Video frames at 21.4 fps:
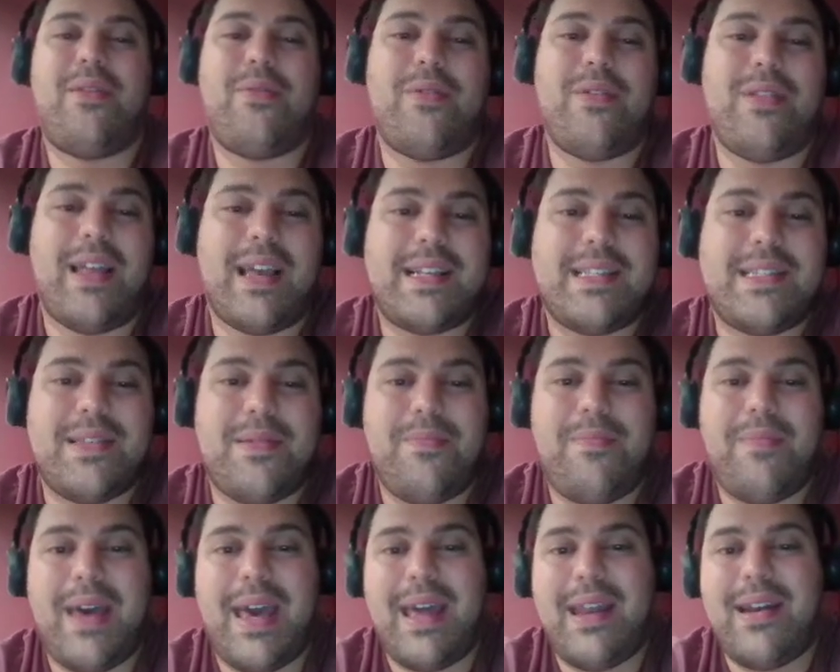where like
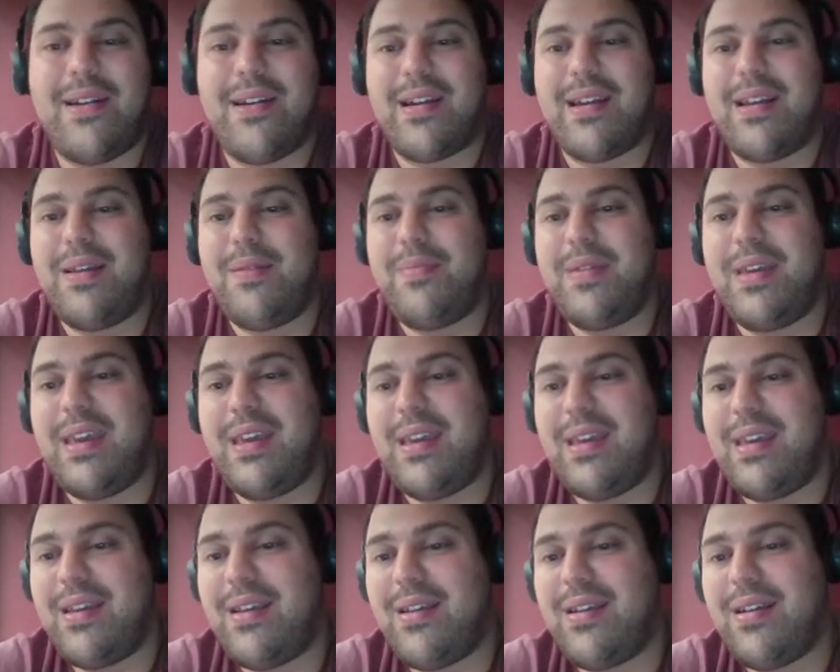some men are going to
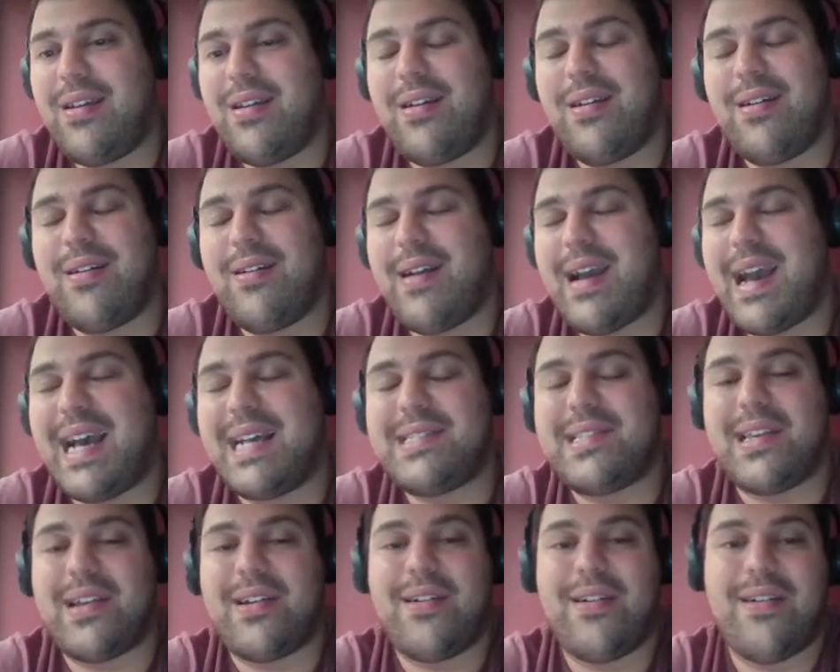be
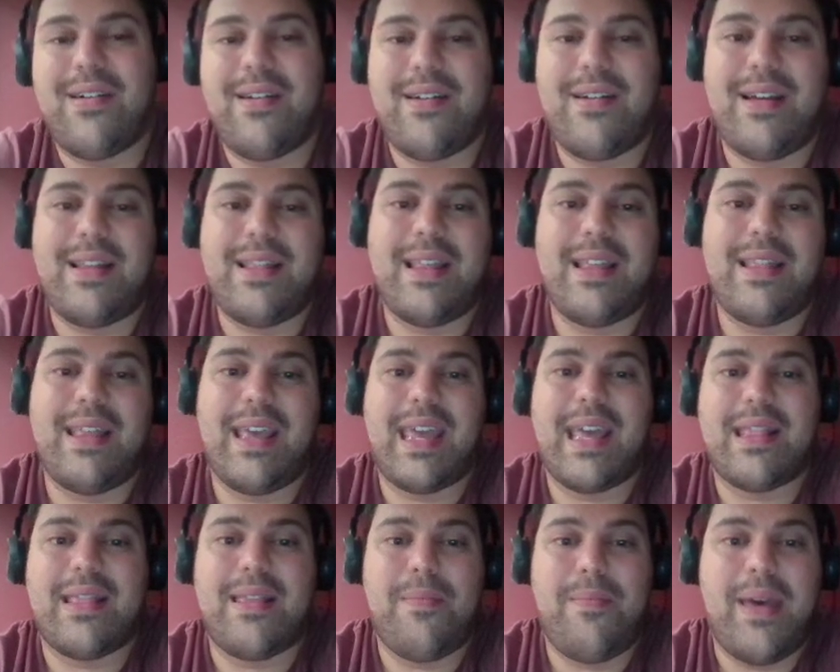harassing her and then they
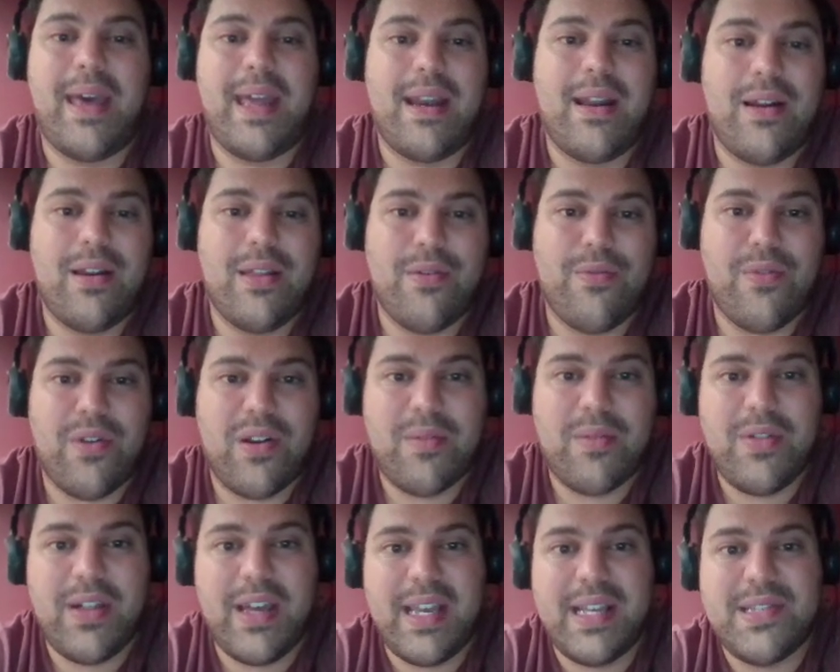get the men out of the
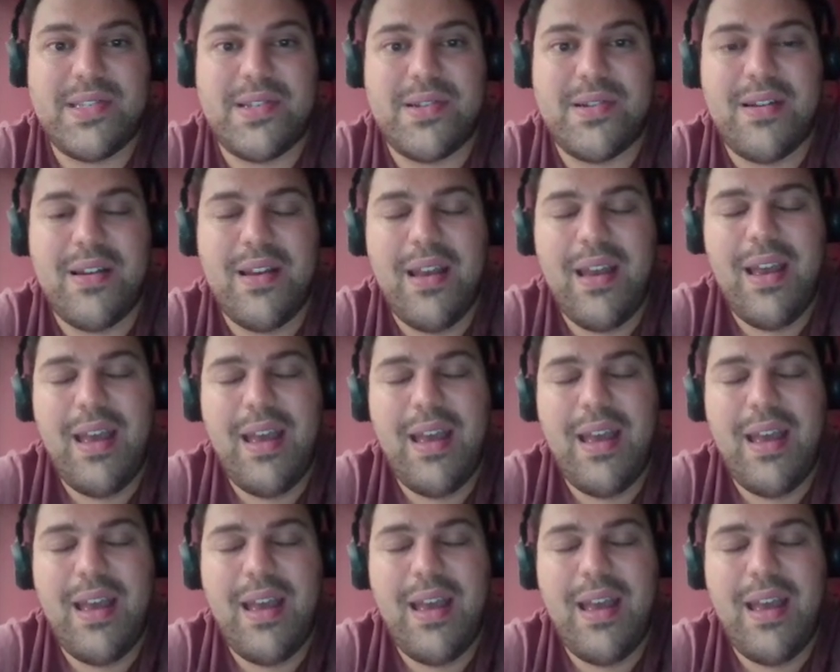workplace or